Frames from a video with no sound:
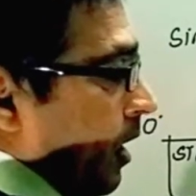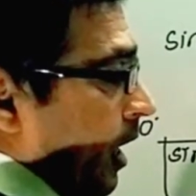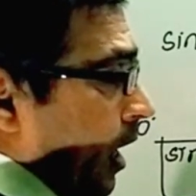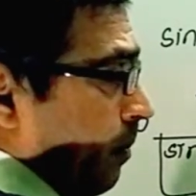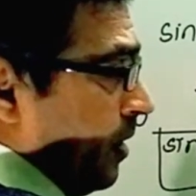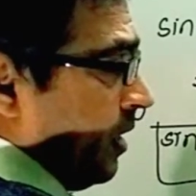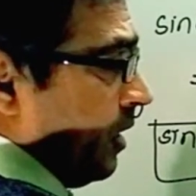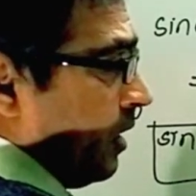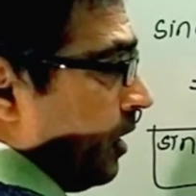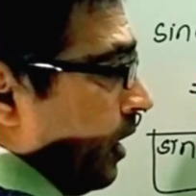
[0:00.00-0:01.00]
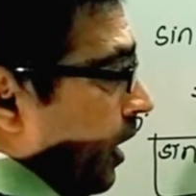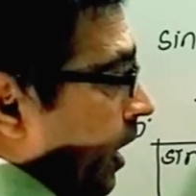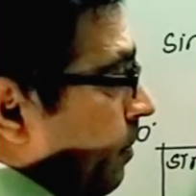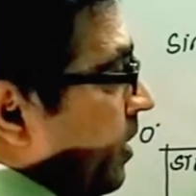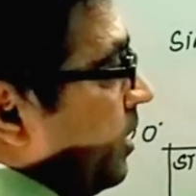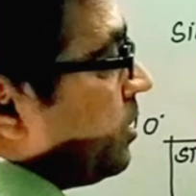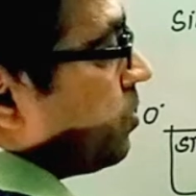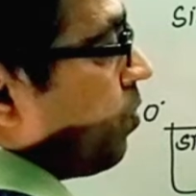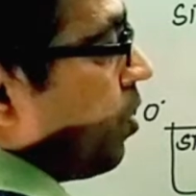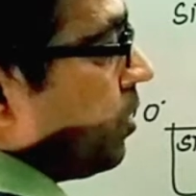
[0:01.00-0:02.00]
AB
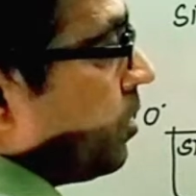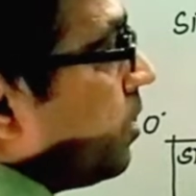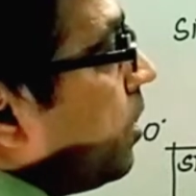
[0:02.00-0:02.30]
is what?